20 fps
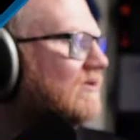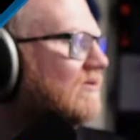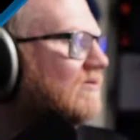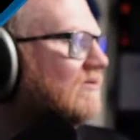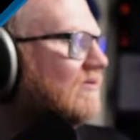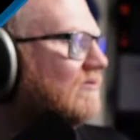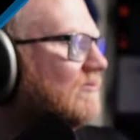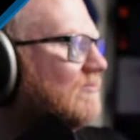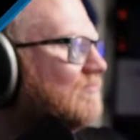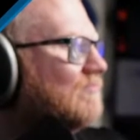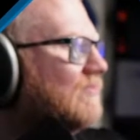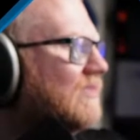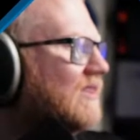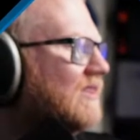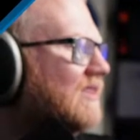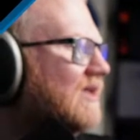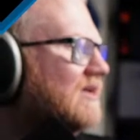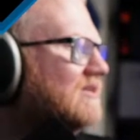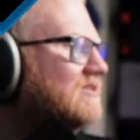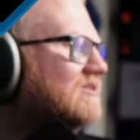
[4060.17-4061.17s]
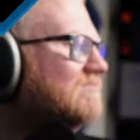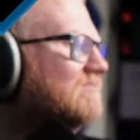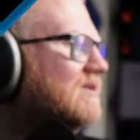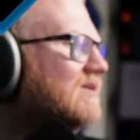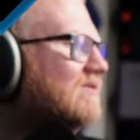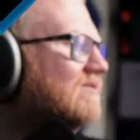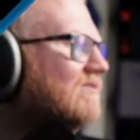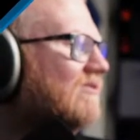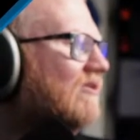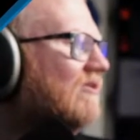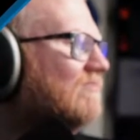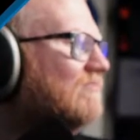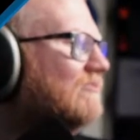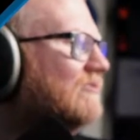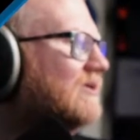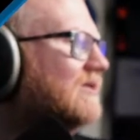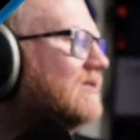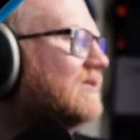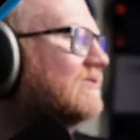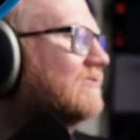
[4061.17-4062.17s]
So that to me is all
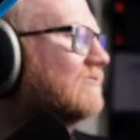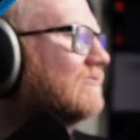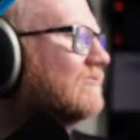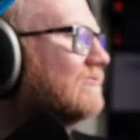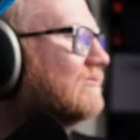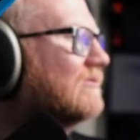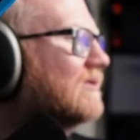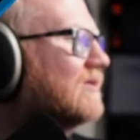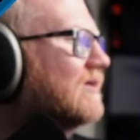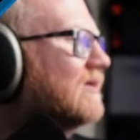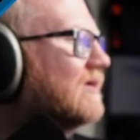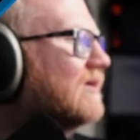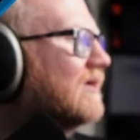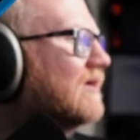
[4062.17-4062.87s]
pretty cool,